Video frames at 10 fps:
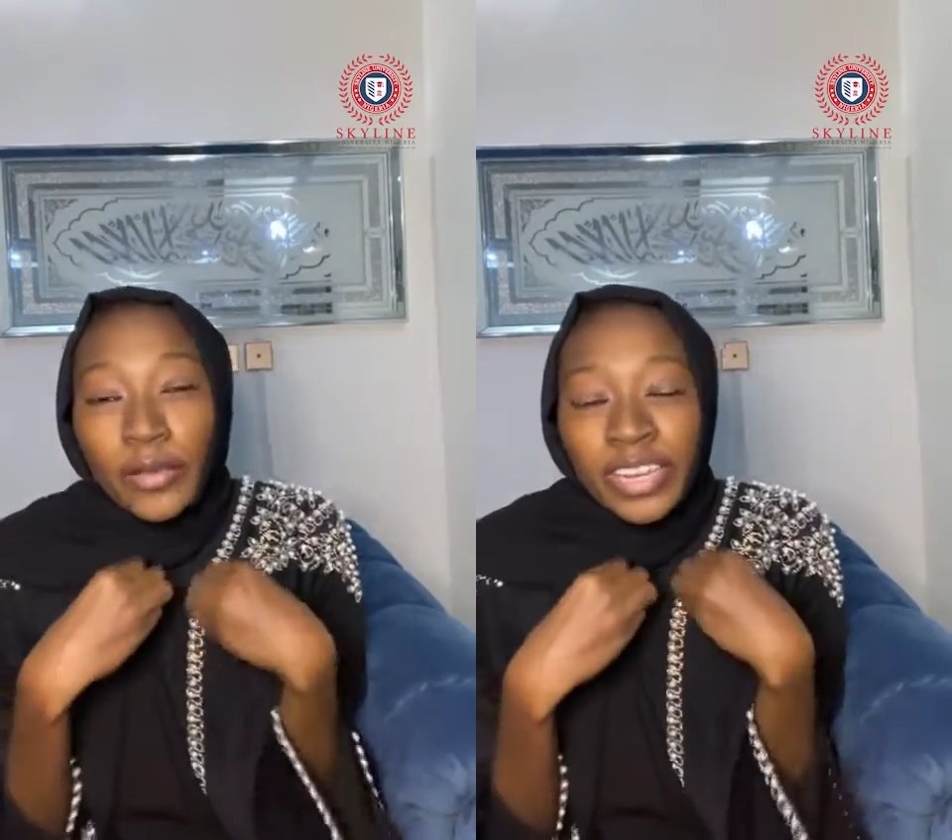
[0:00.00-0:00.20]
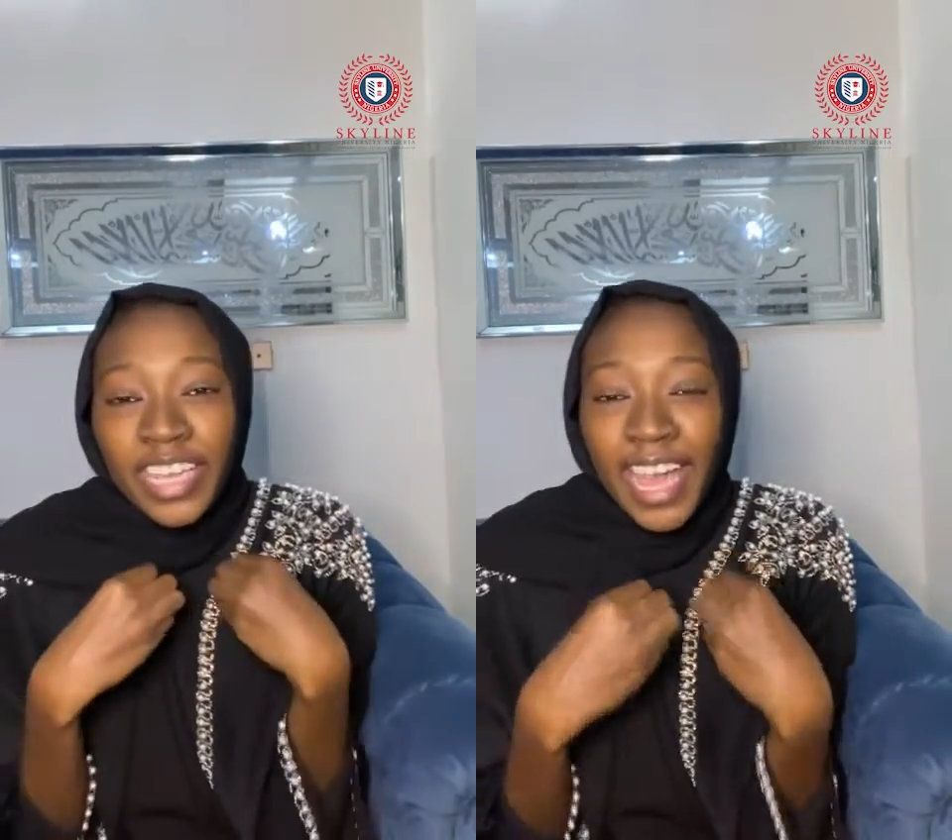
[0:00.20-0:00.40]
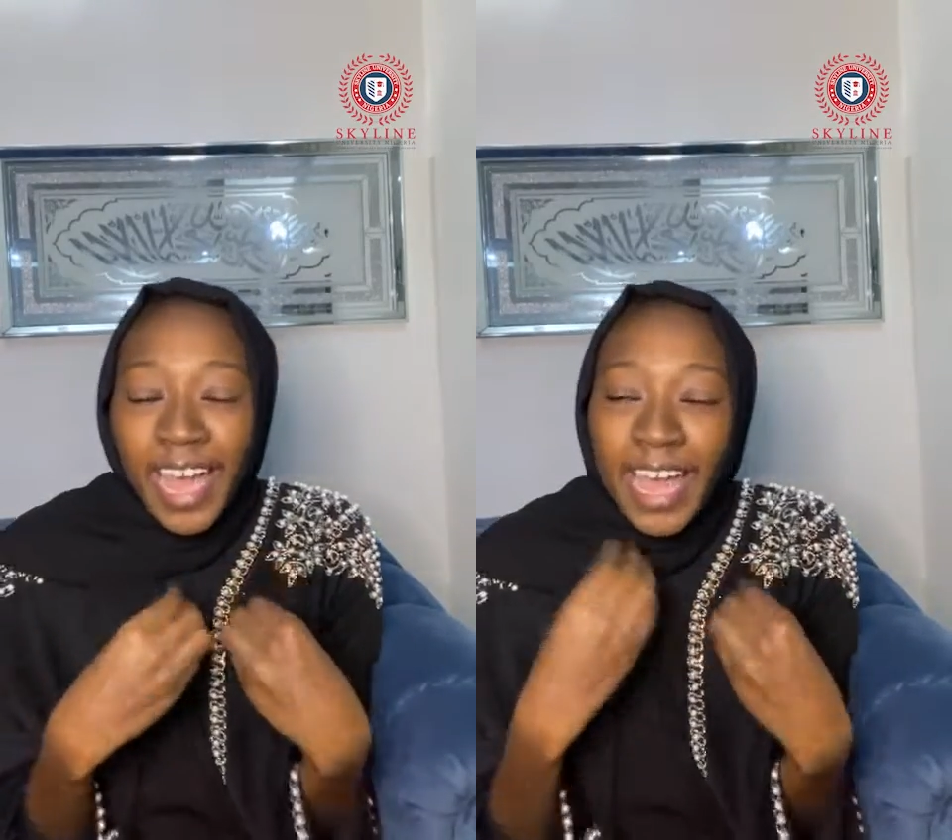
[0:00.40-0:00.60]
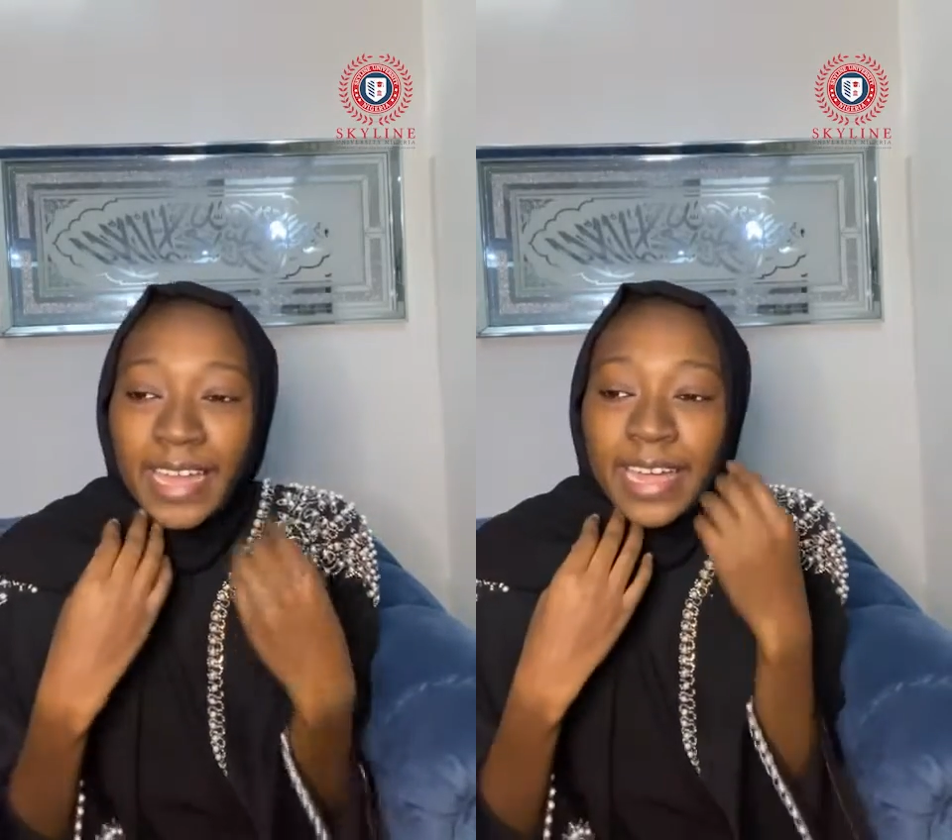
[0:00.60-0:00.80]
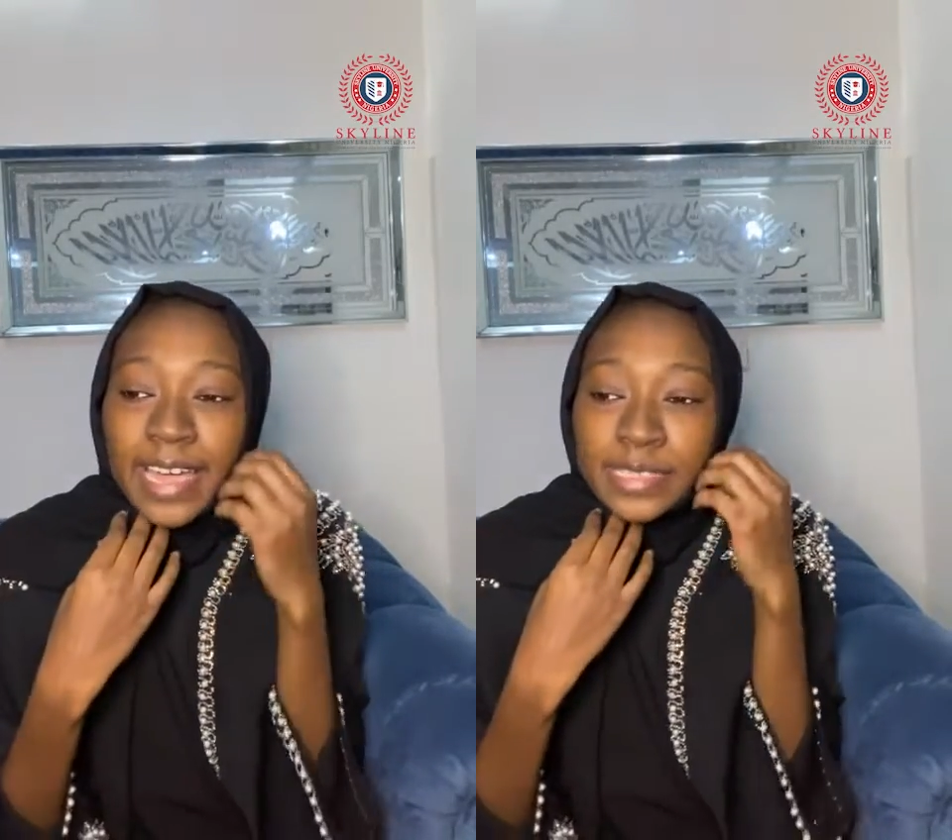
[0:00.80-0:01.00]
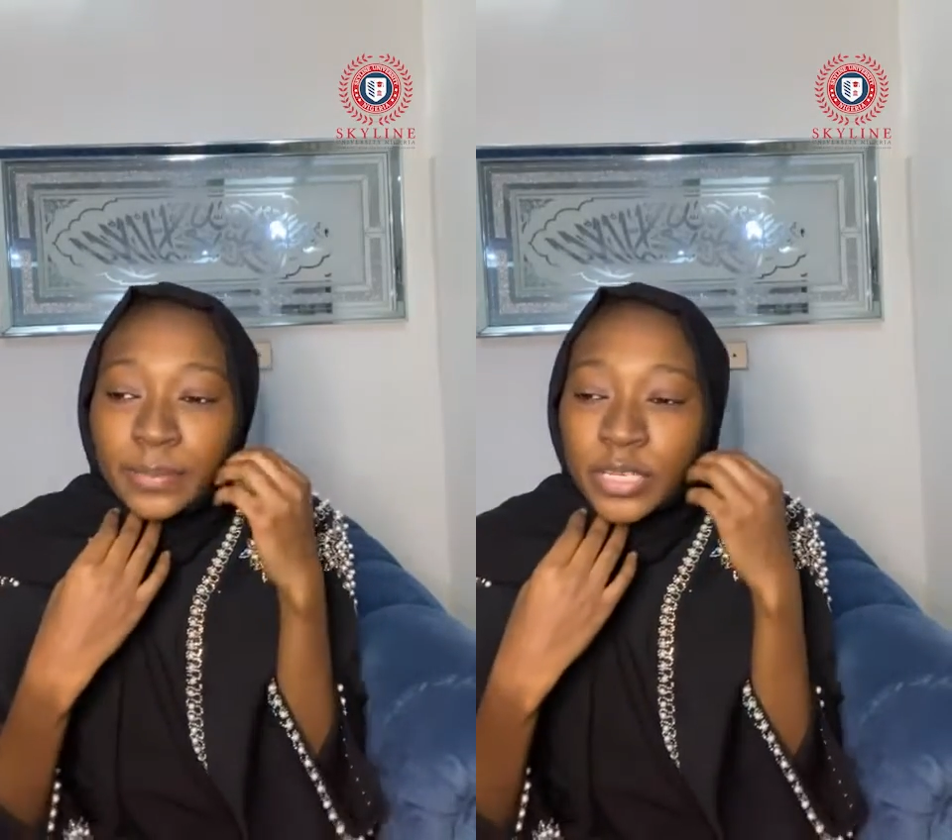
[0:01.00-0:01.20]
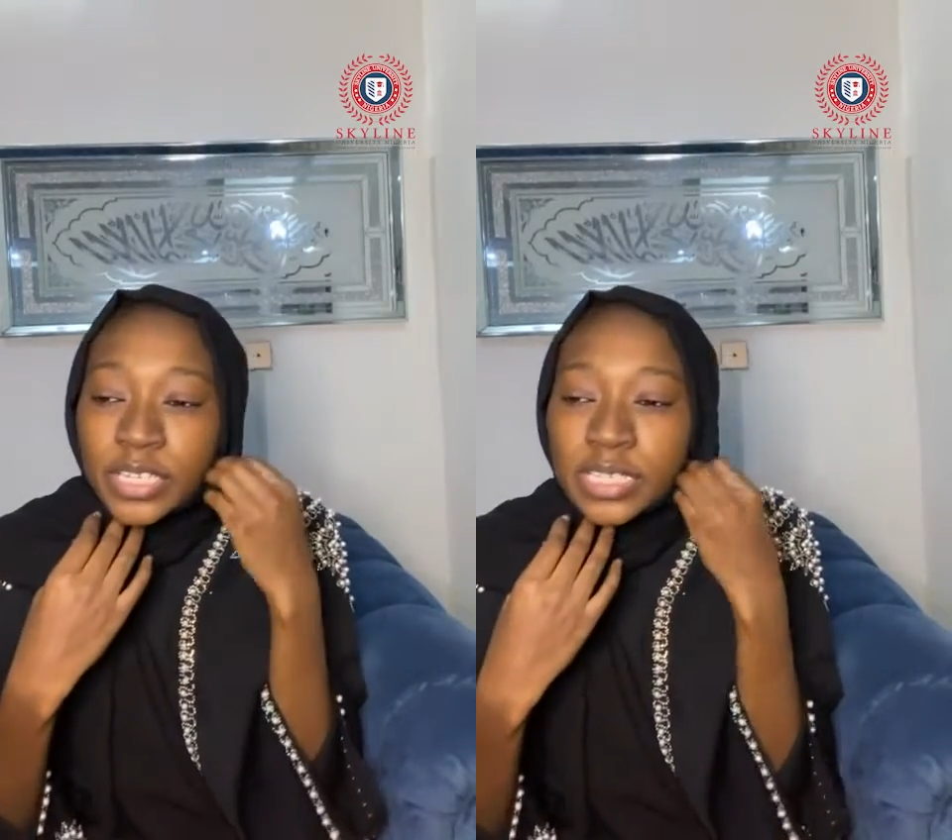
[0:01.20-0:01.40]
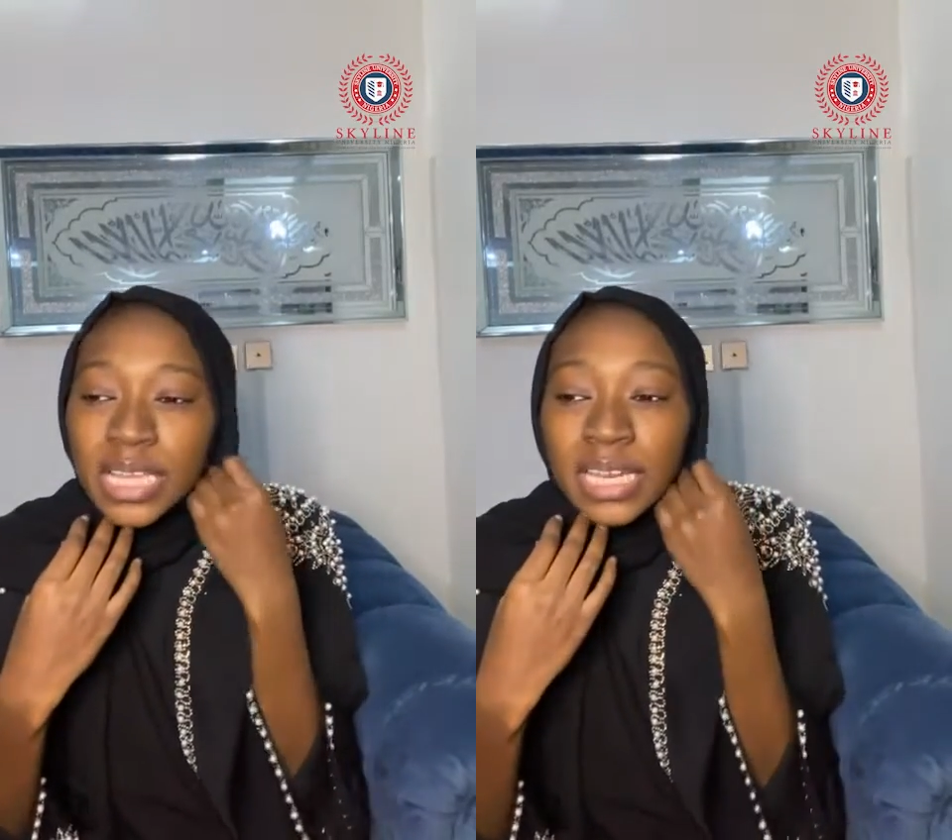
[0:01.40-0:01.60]
already had as a
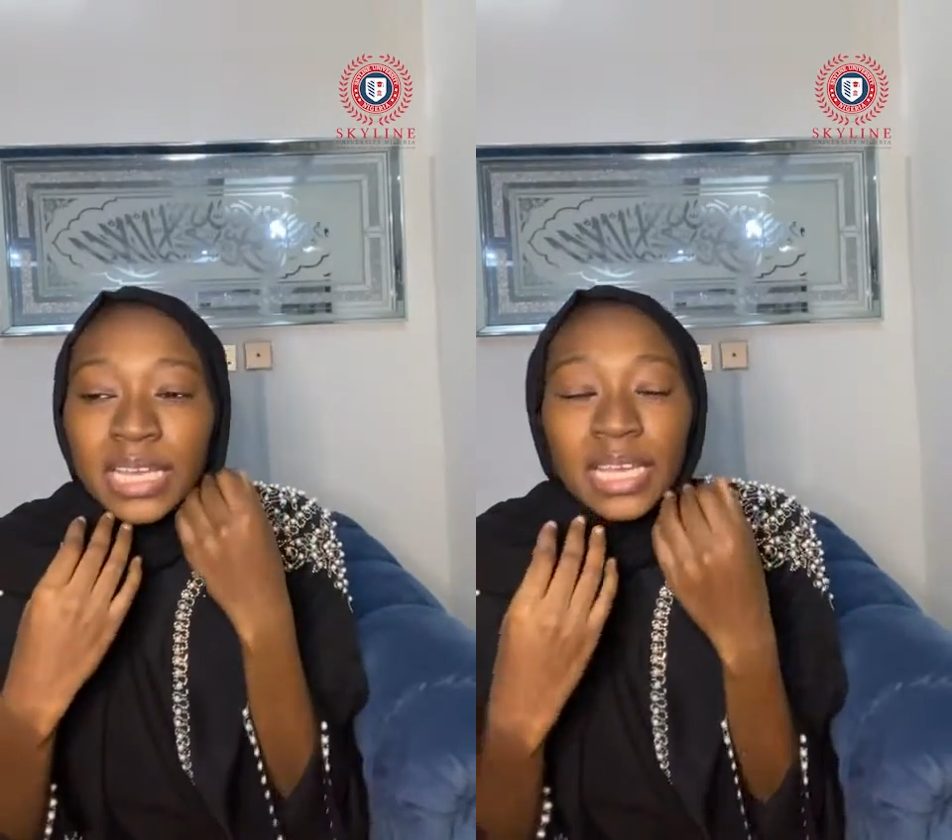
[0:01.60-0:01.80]
person.